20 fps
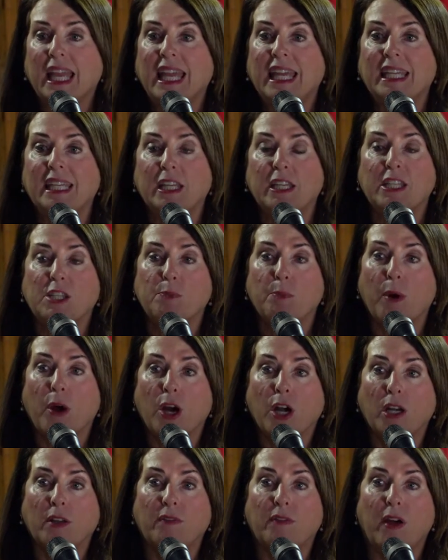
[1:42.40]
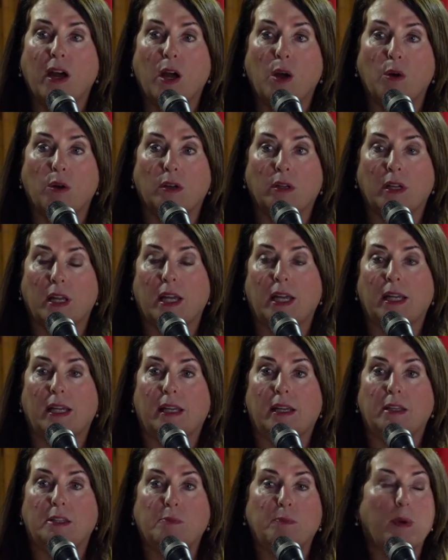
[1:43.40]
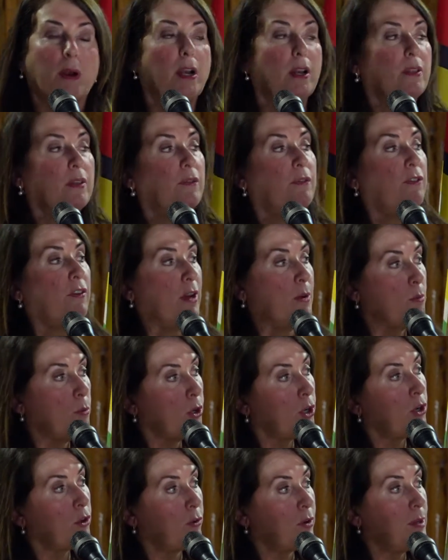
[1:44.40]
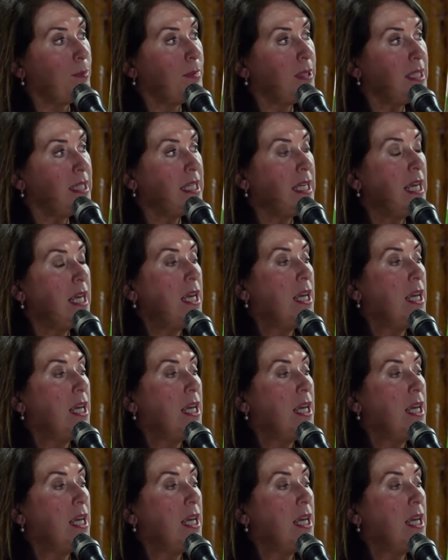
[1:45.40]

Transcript: And it's part of the framework agreement.